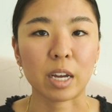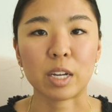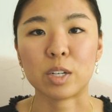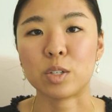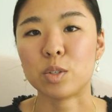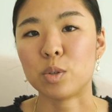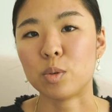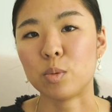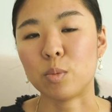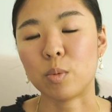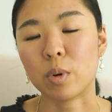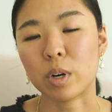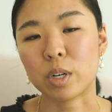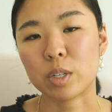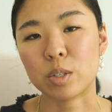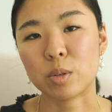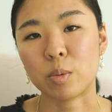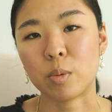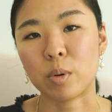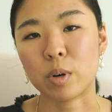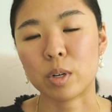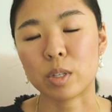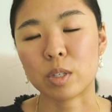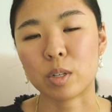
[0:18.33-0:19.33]
and to work
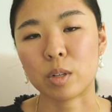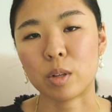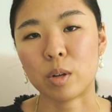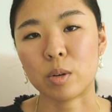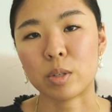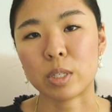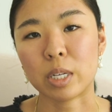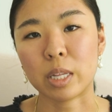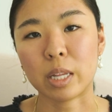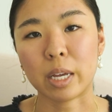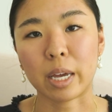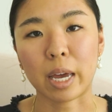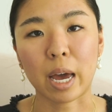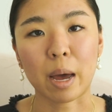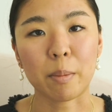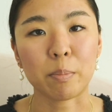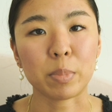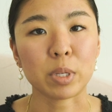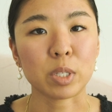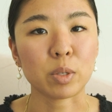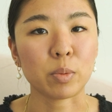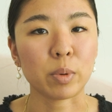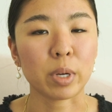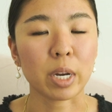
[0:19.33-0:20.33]
towards closing the
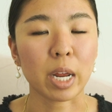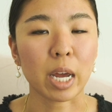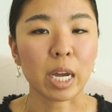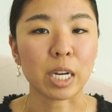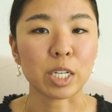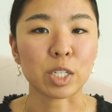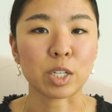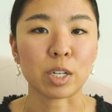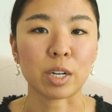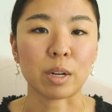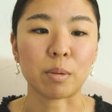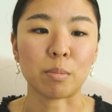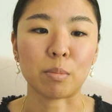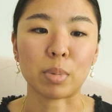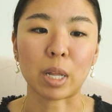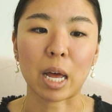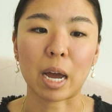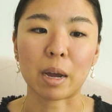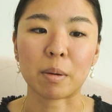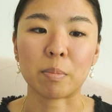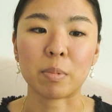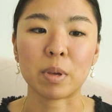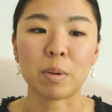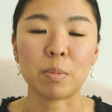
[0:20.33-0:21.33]
gap between Asian and
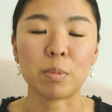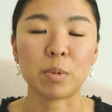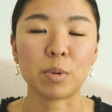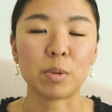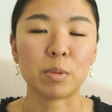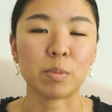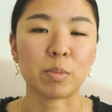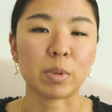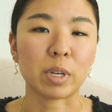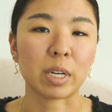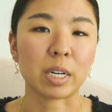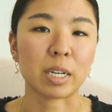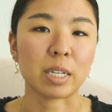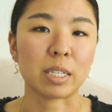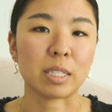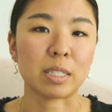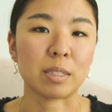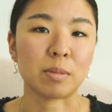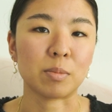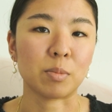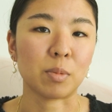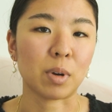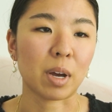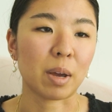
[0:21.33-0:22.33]
Black people
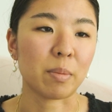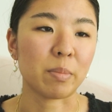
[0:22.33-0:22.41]
because,